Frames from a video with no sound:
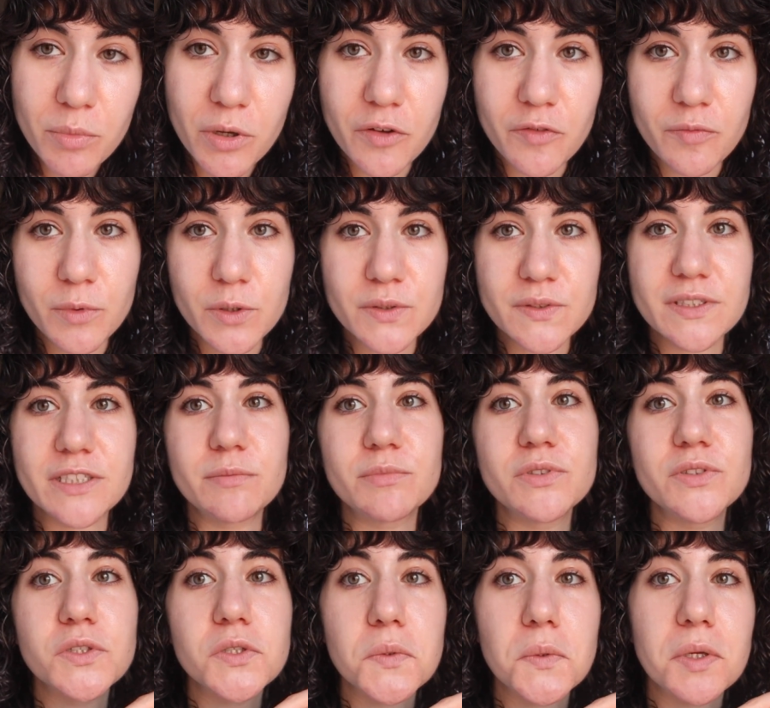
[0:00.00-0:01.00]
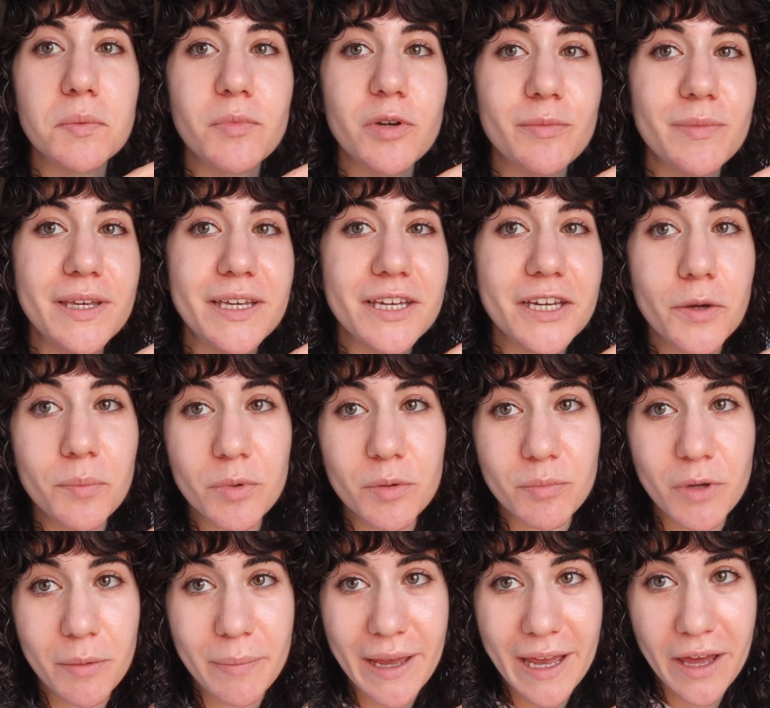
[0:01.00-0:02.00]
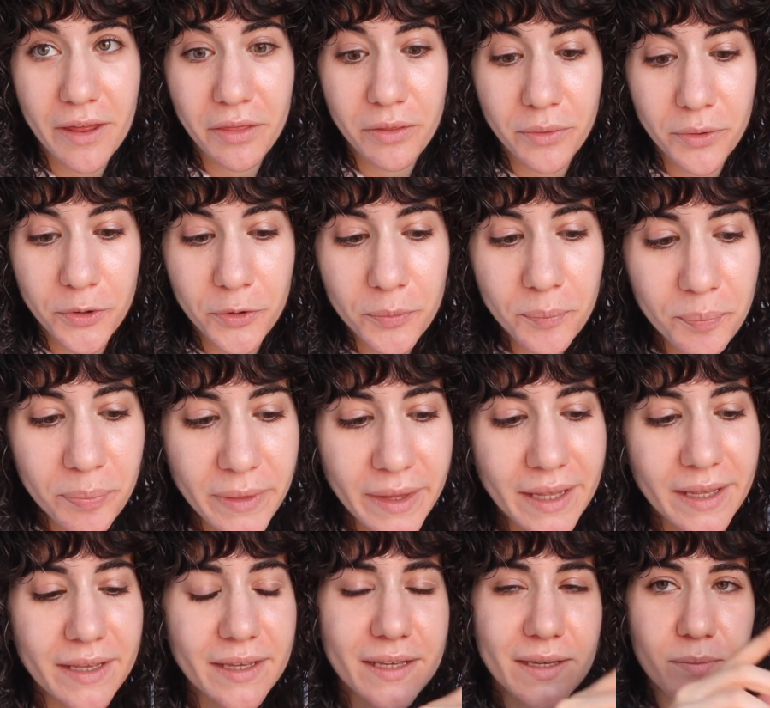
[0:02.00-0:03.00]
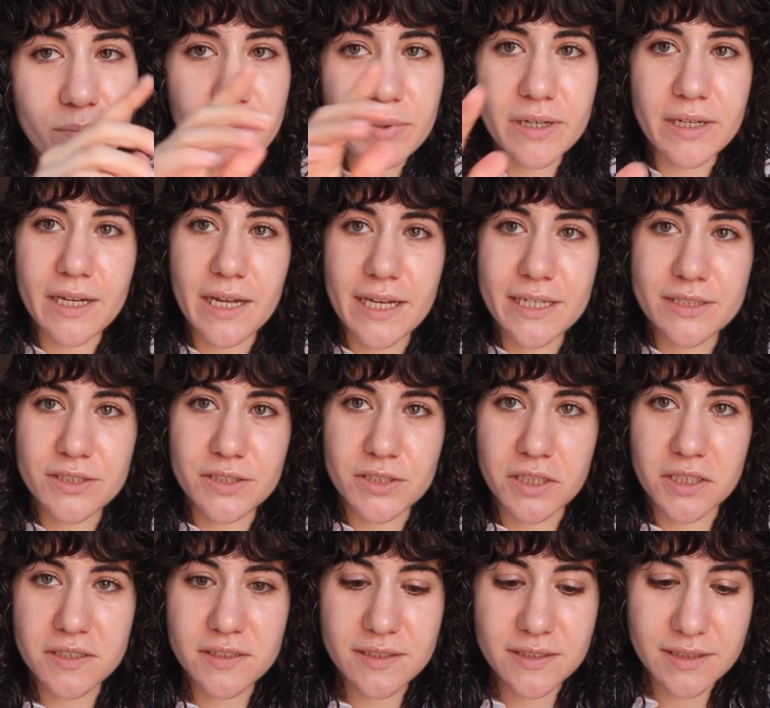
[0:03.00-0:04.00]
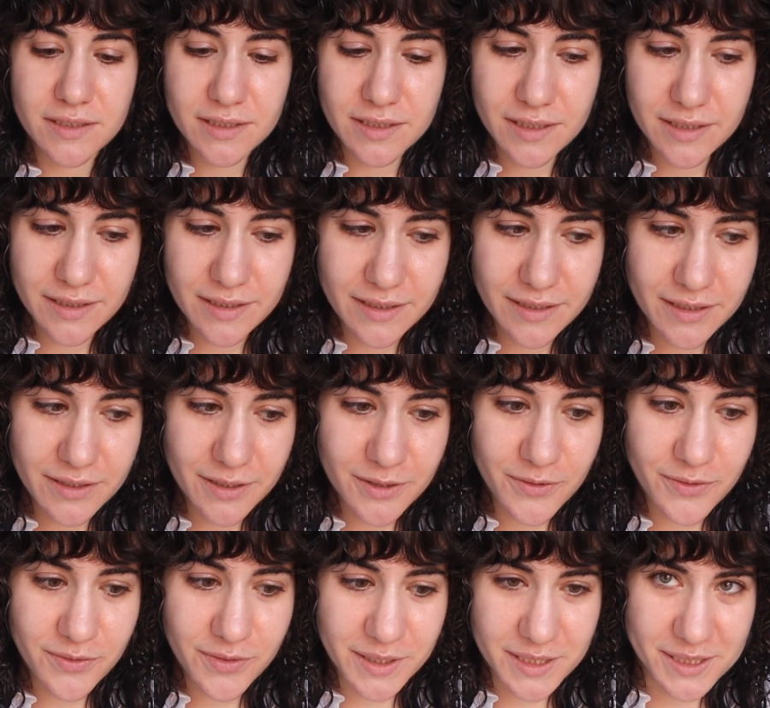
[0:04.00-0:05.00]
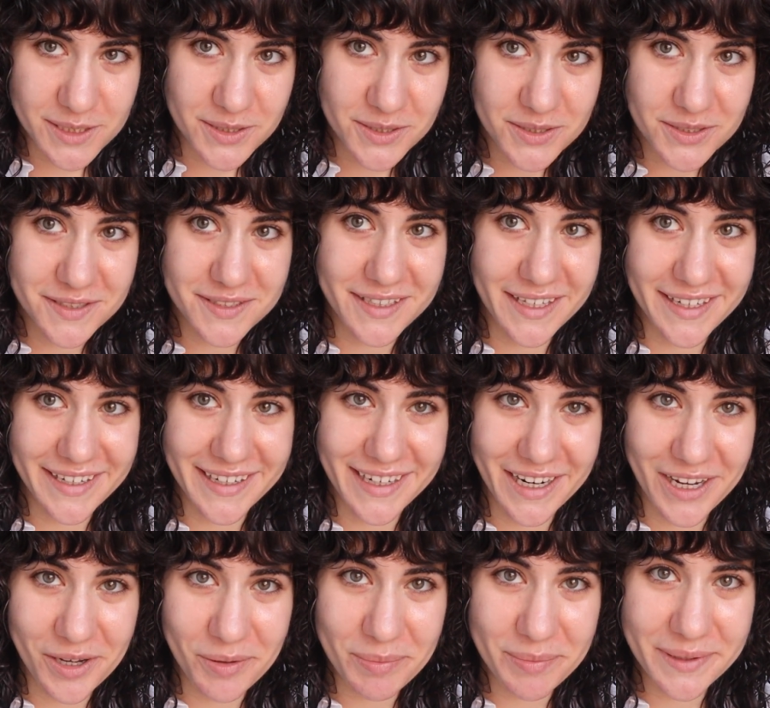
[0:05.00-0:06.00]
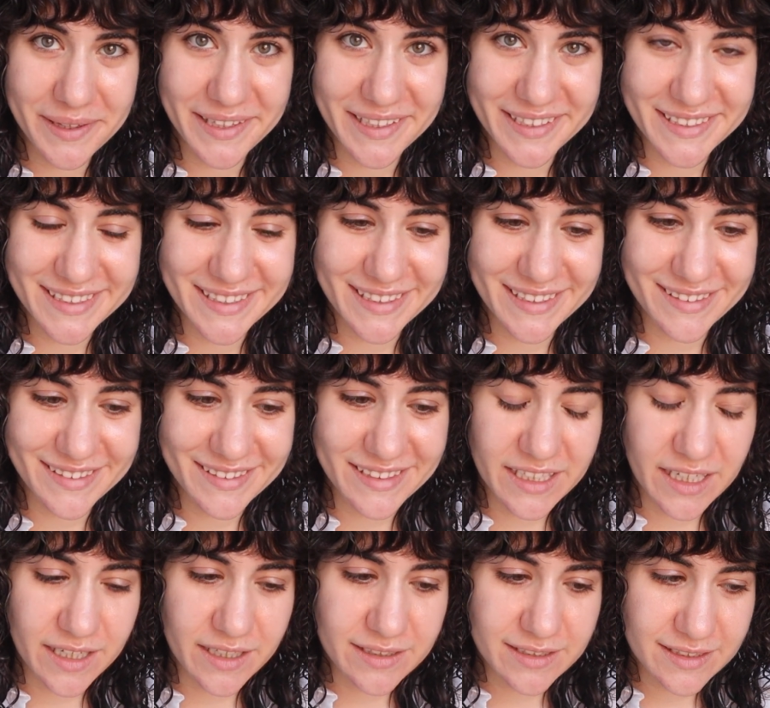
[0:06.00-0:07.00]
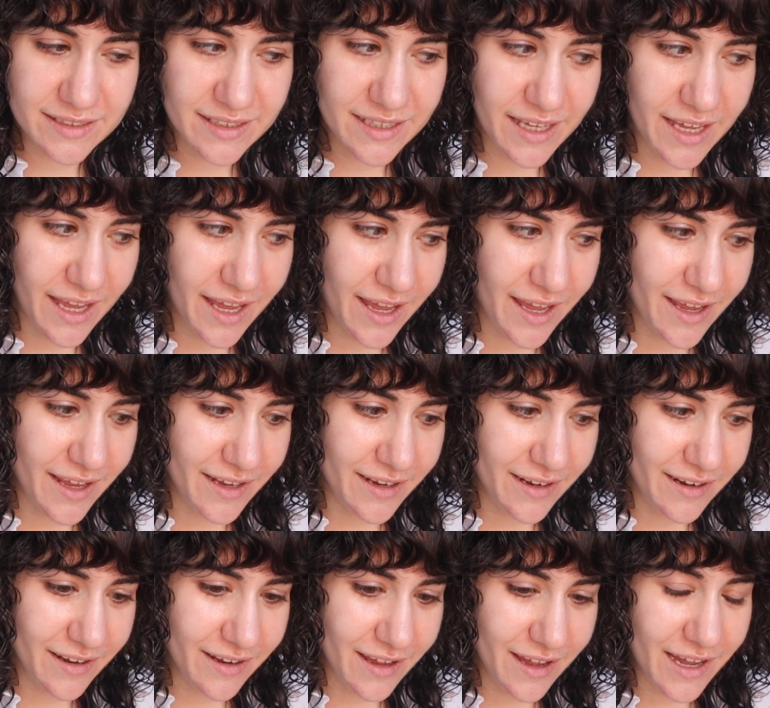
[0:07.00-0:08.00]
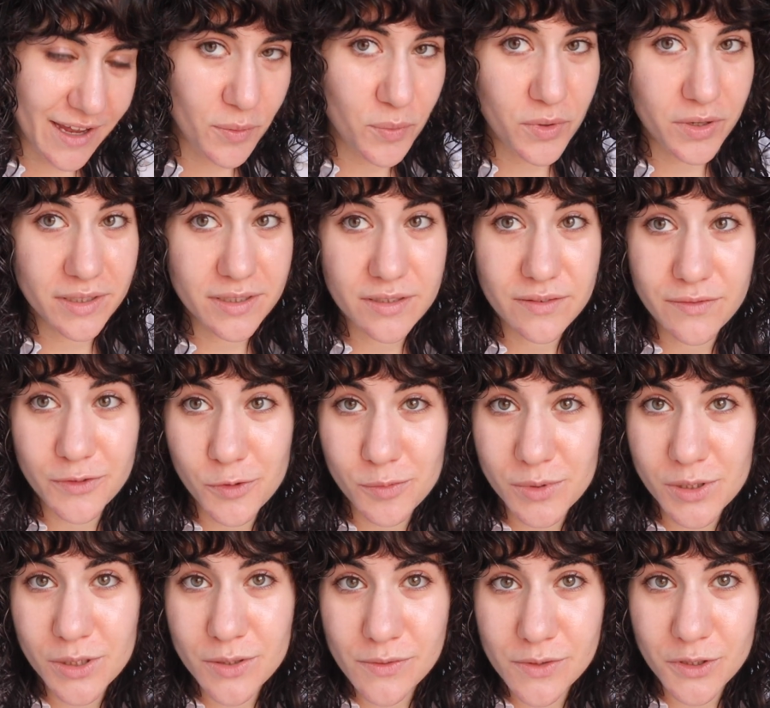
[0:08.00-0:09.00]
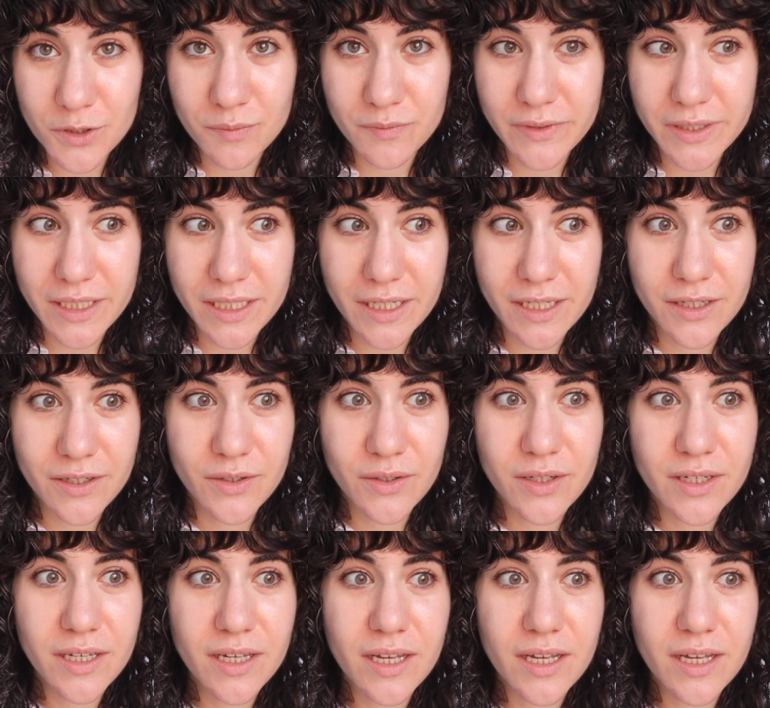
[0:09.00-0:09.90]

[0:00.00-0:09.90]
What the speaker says: I've mostly been doing my makeup in my bathroom, but I just finished setting up this little desk and I wanted to film a YouTube video.